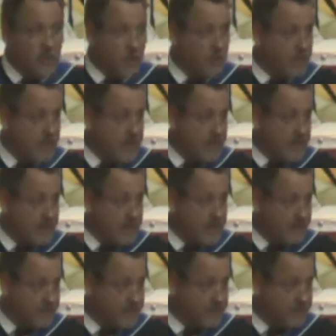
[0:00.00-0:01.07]
know that
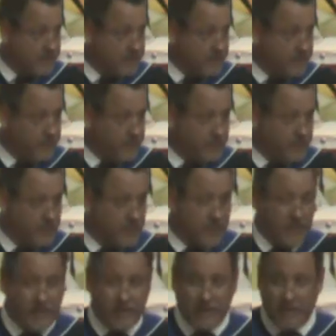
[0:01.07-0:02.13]
effort
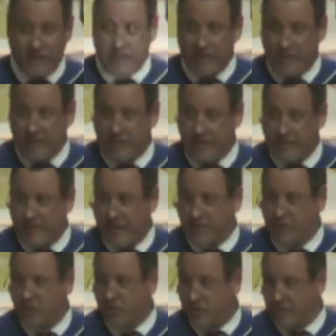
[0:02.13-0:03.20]
and
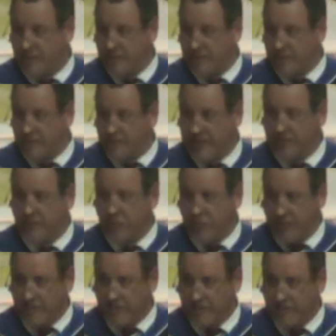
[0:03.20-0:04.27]
that journey,
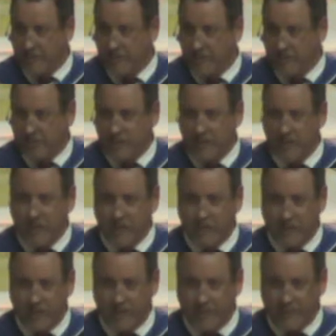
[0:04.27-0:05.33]
that toiling,
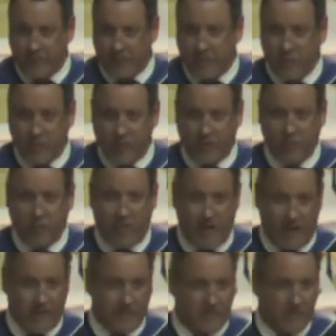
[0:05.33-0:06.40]
is very, very
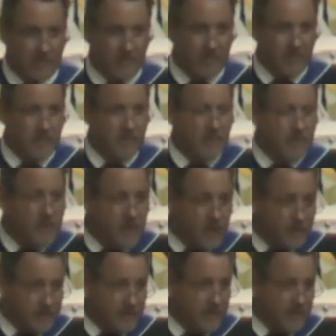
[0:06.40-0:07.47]
worthwhile.
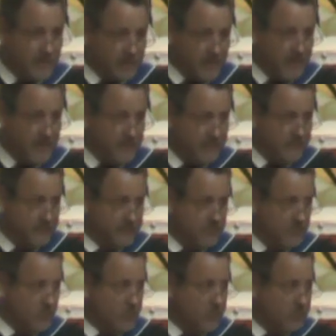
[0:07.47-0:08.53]
Nothing in
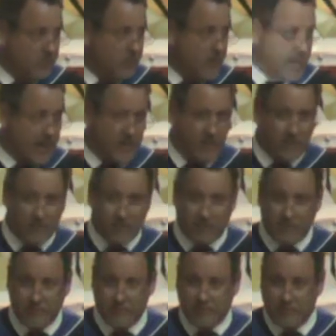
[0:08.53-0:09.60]
life worthwhile
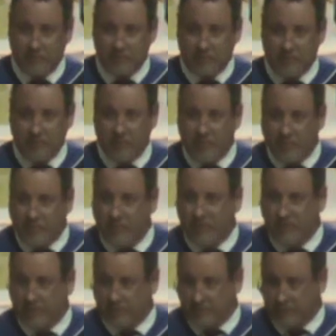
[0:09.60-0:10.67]
comes
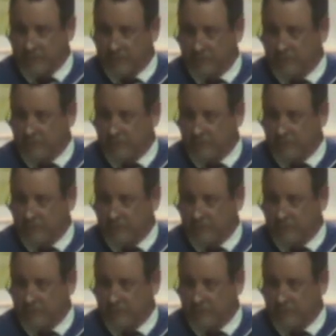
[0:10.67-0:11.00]
easily,